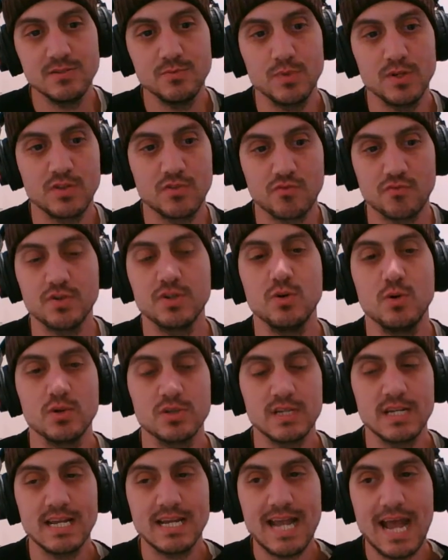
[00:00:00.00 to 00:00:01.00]
with 3
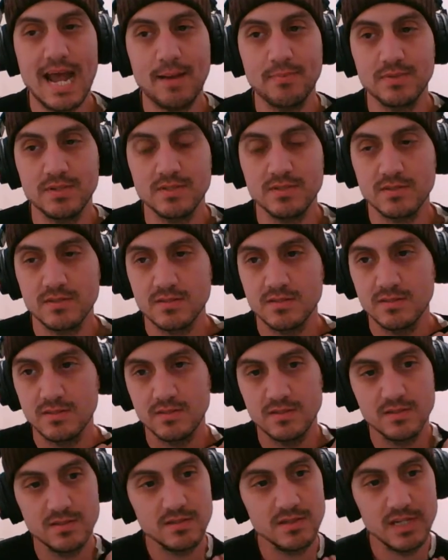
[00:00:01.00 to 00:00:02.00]
alternate captains.
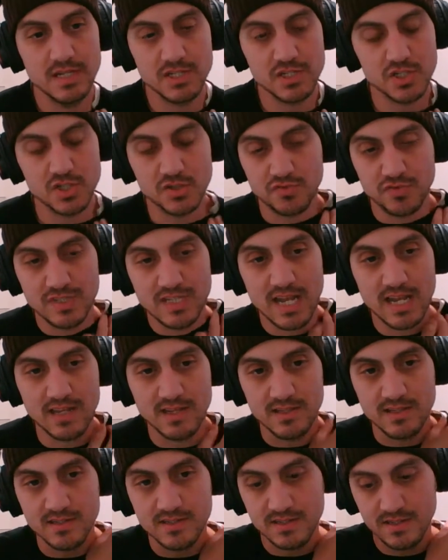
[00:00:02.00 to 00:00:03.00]
It's just
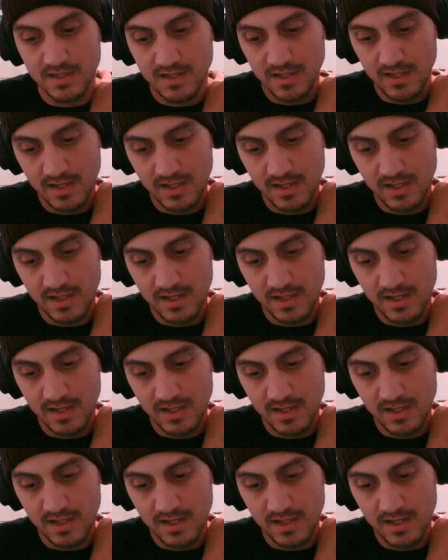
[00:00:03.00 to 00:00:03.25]
ridiculous.